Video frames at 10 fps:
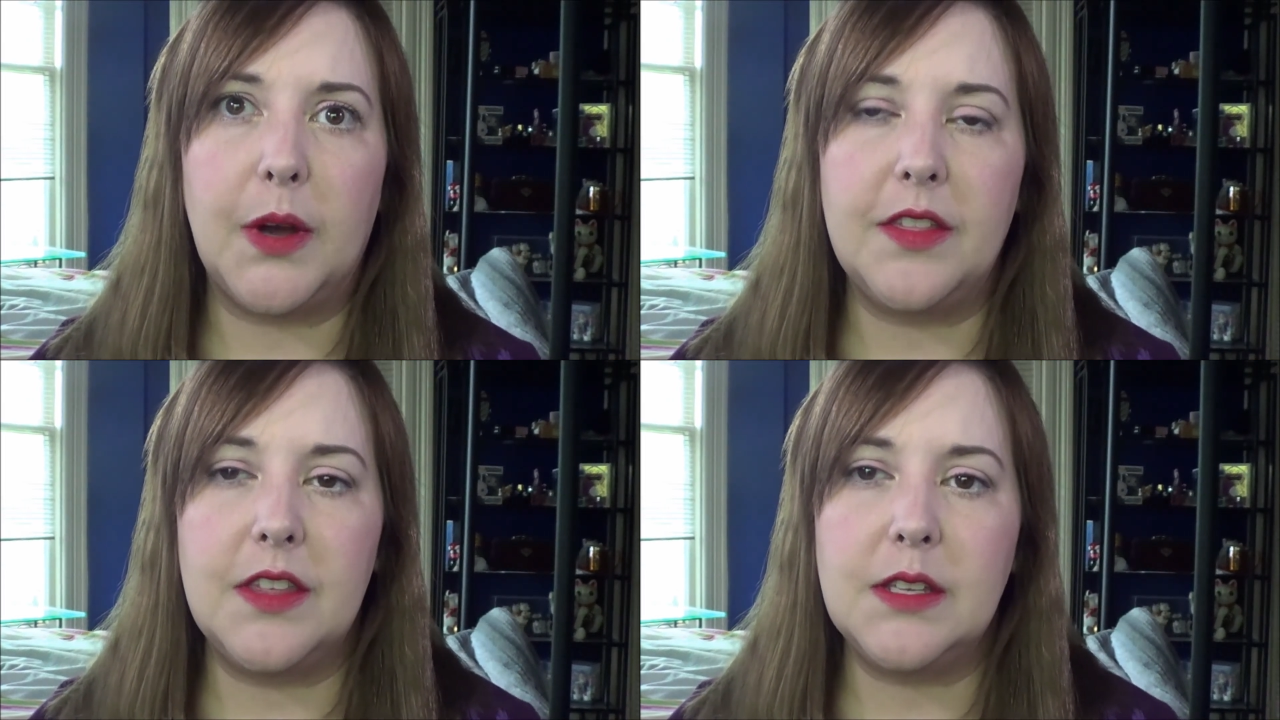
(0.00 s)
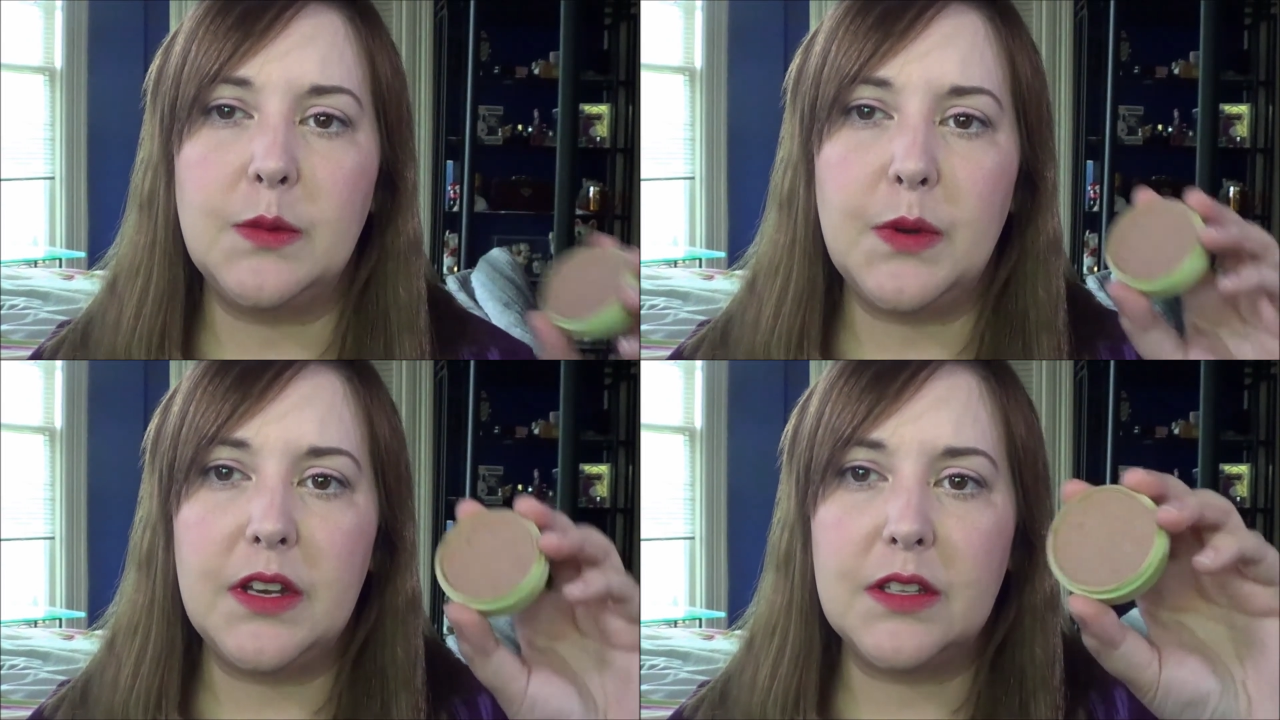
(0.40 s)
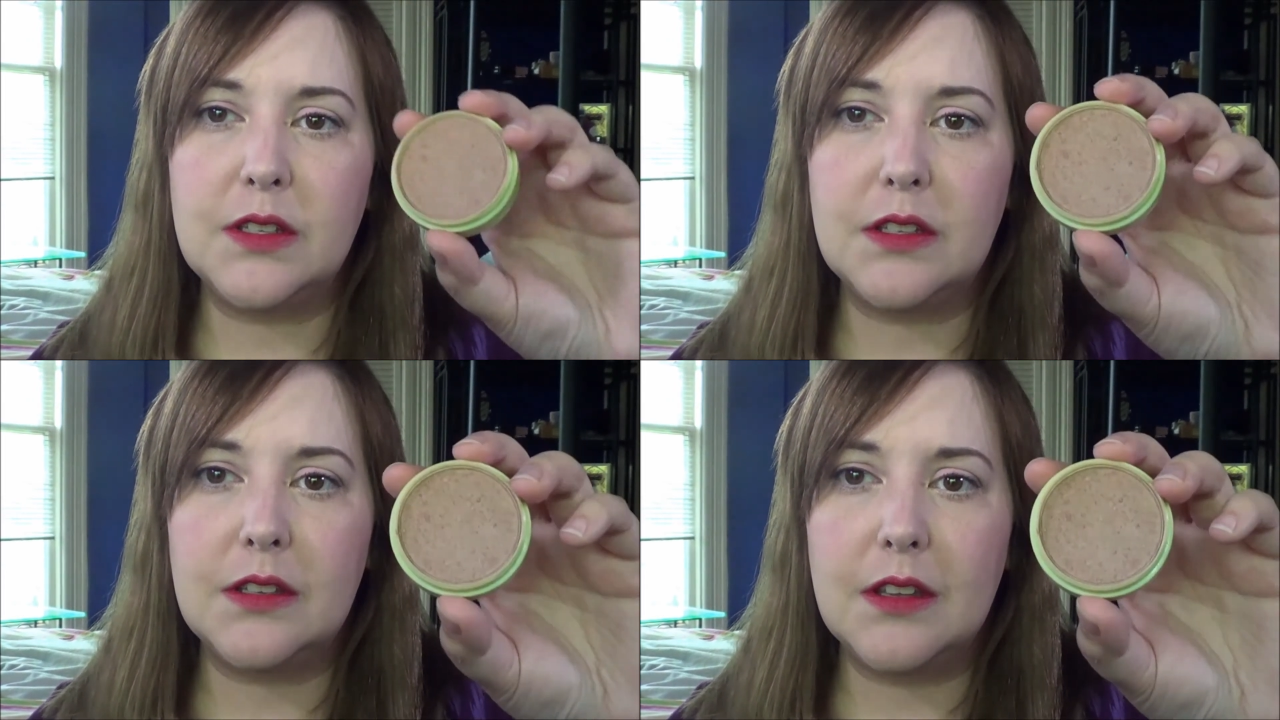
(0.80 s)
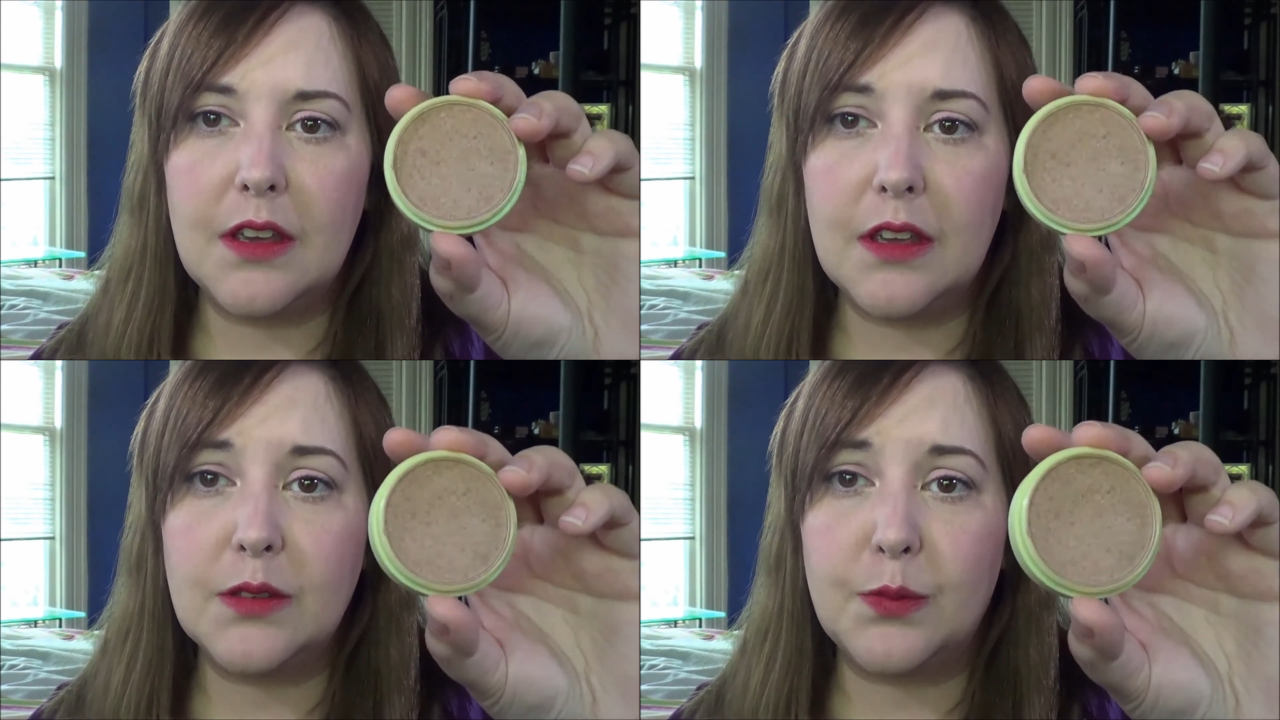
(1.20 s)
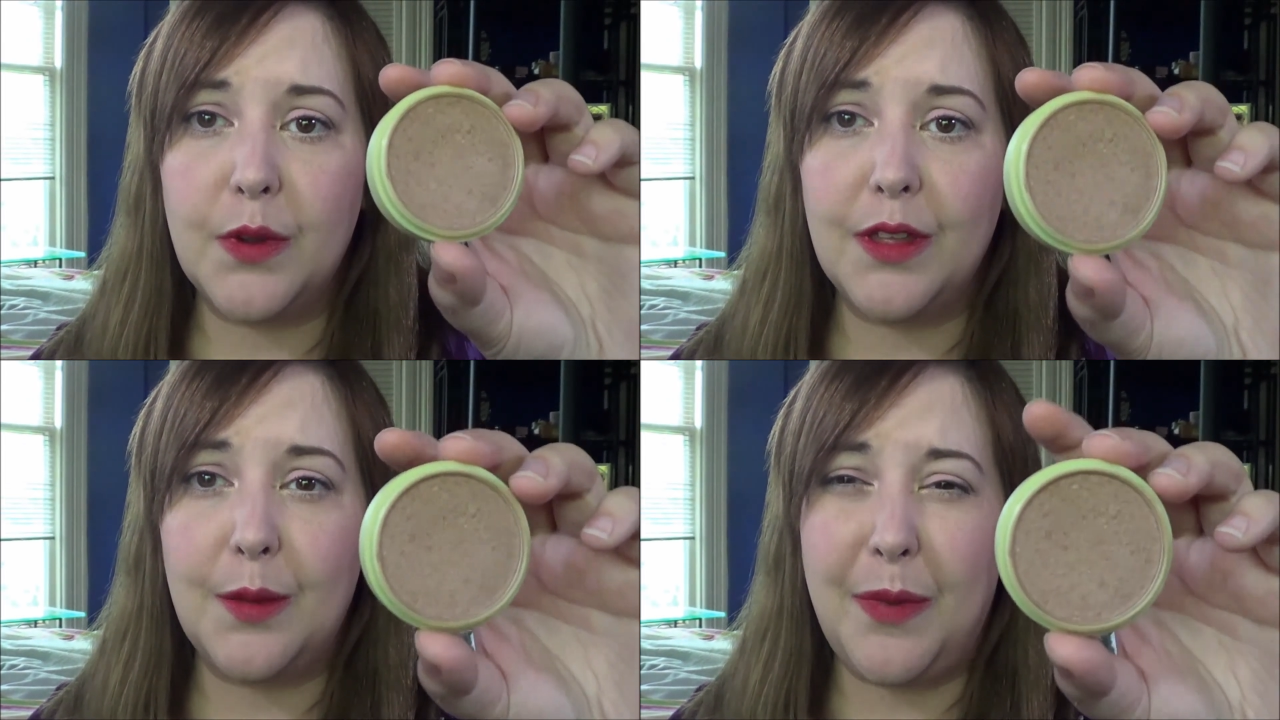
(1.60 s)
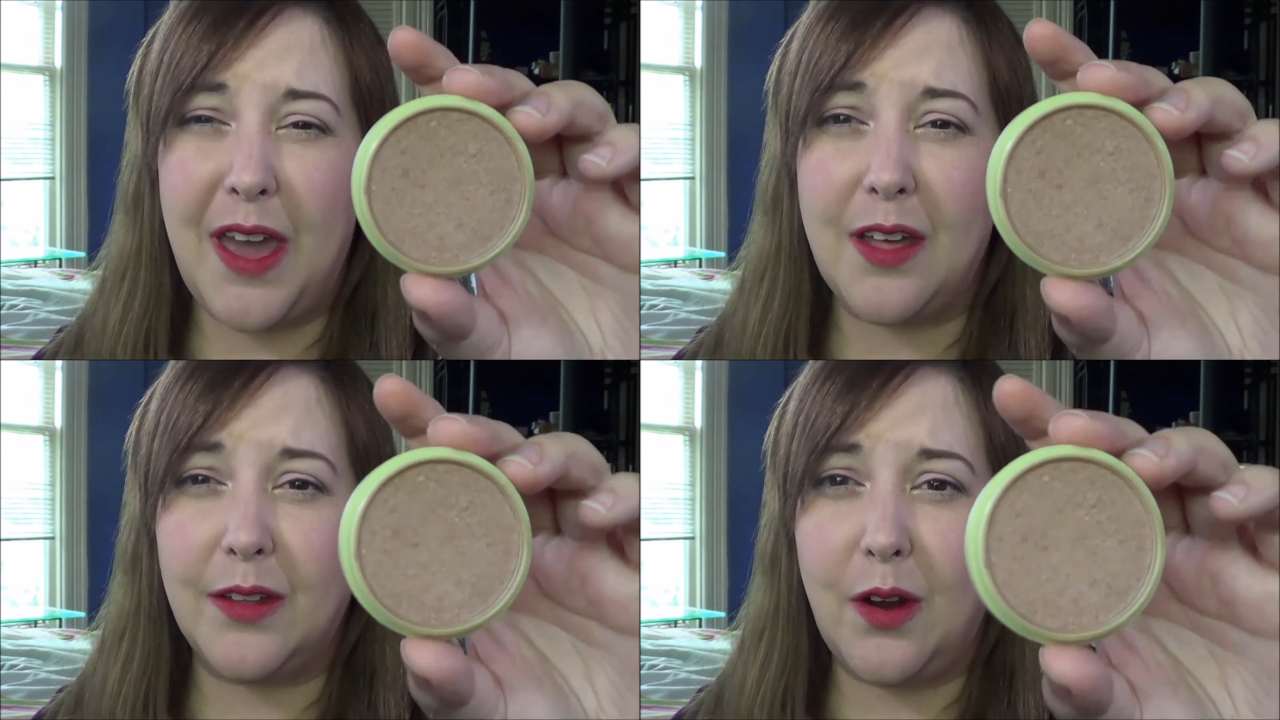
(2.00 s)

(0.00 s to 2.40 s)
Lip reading: but this one is really pale.